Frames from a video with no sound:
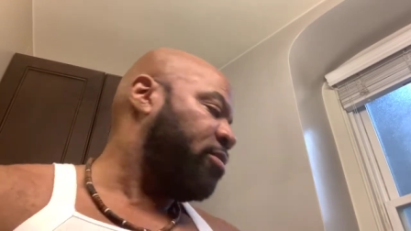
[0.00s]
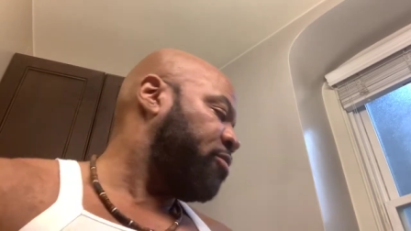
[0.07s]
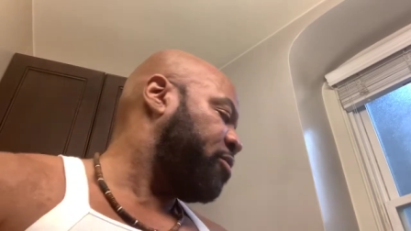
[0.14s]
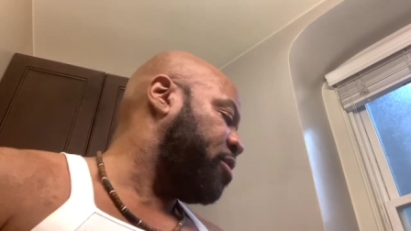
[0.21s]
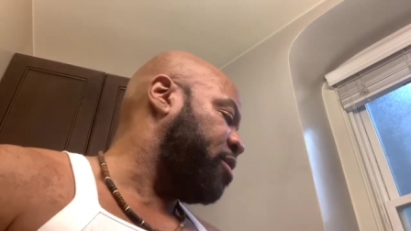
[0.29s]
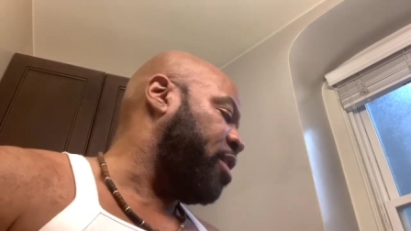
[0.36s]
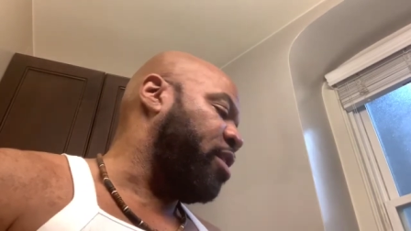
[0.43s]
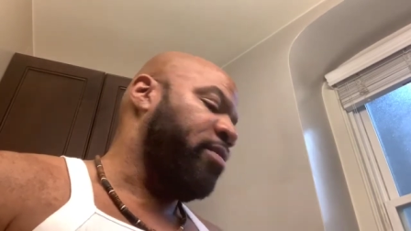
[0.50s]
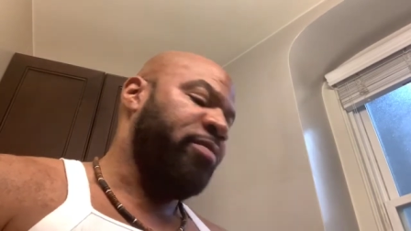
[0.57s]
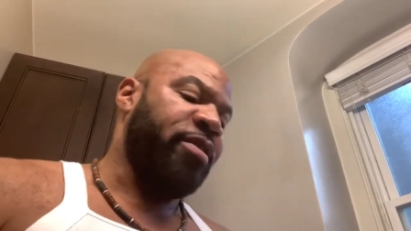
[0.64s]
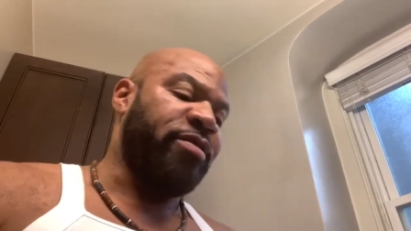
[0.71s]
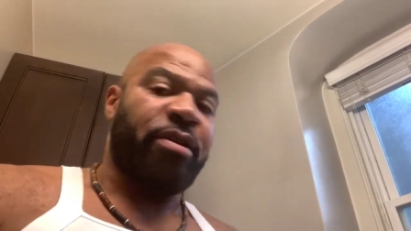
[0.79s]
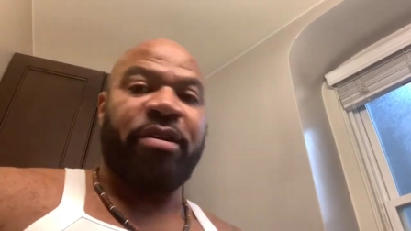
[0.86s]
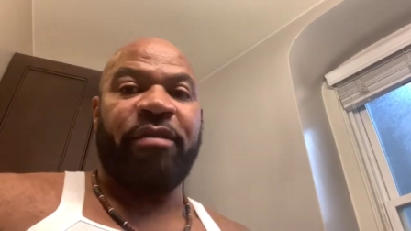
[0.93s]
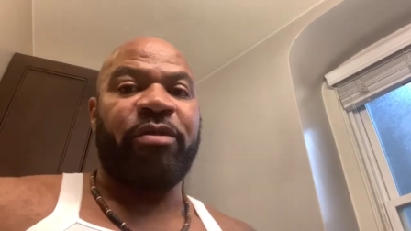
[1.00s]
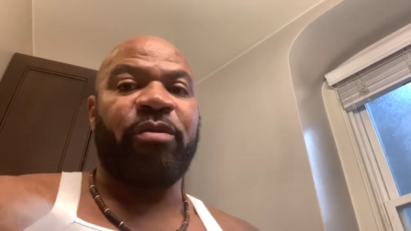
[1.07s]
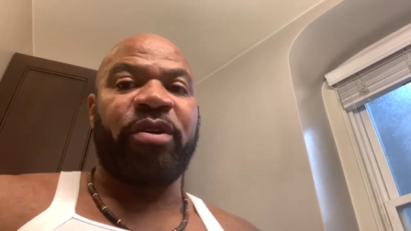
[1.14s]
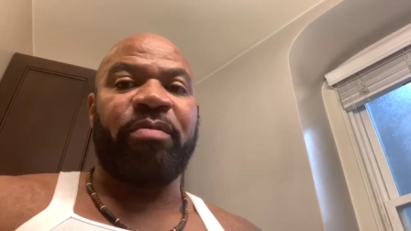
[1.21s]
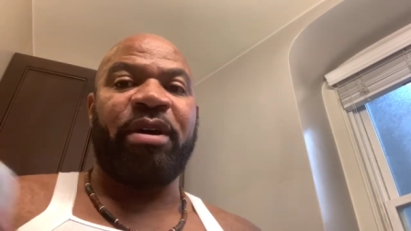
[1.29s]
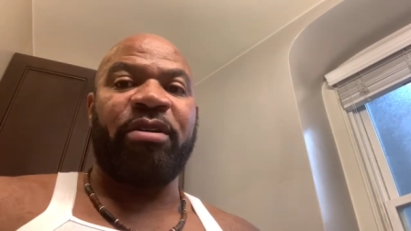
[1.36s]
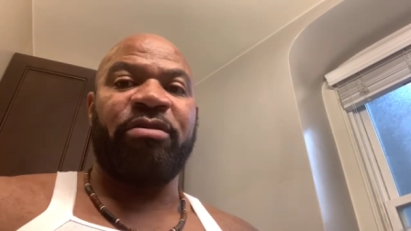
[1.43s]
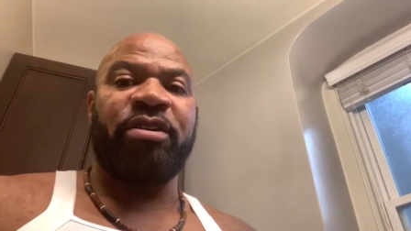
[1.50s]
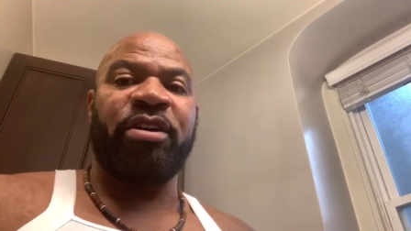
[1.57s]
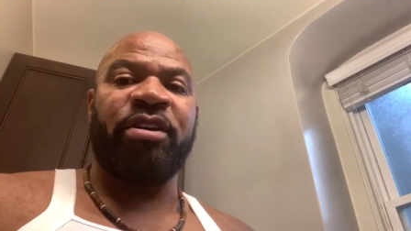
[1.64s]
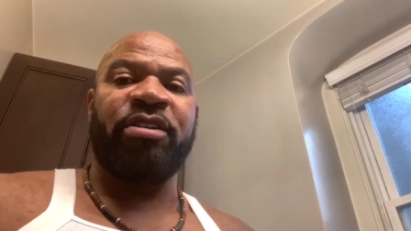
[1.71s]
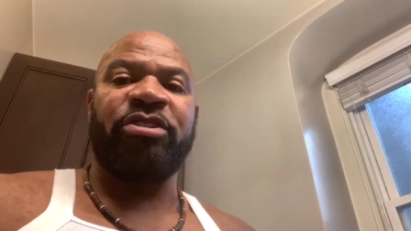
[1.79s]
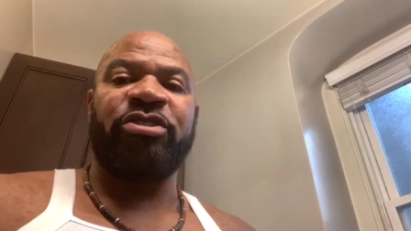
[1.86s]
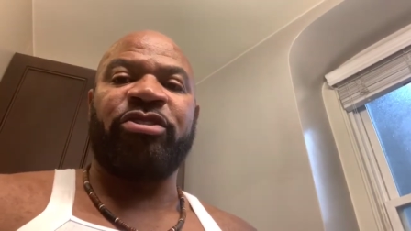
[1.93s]
most of the time because I don't have to worry about
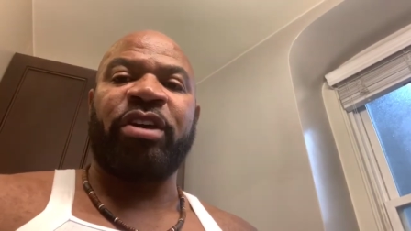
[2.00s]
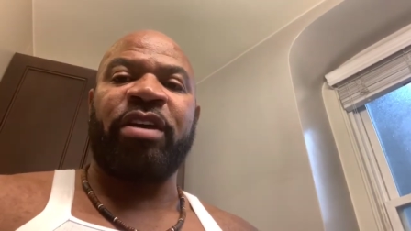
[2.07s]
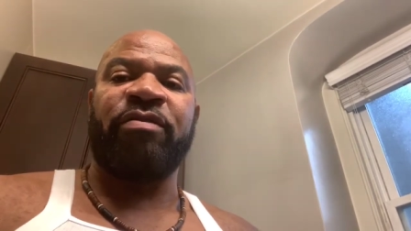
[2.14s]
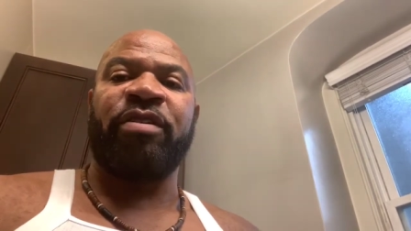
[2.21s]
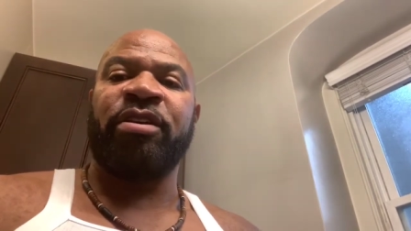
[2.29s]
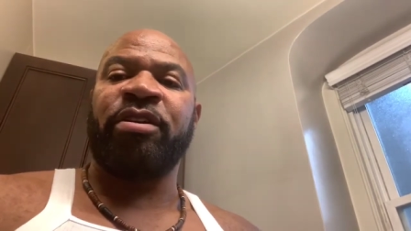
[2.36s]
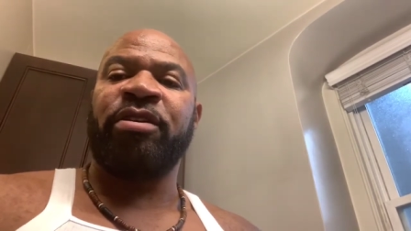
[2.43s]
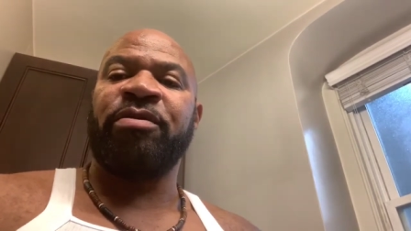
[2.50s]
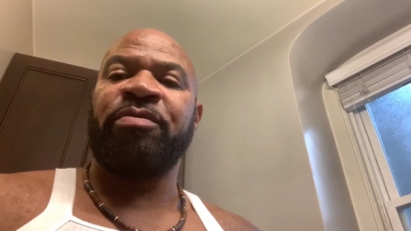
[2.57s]
uh, shaving.